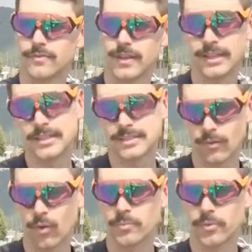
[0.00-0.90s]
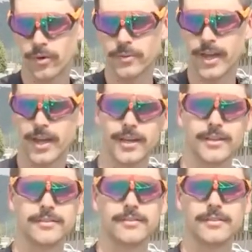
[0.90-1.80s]
at least at one point, we
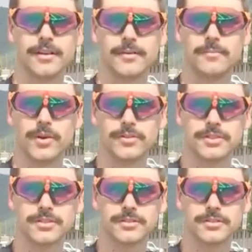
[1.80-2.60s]
had the most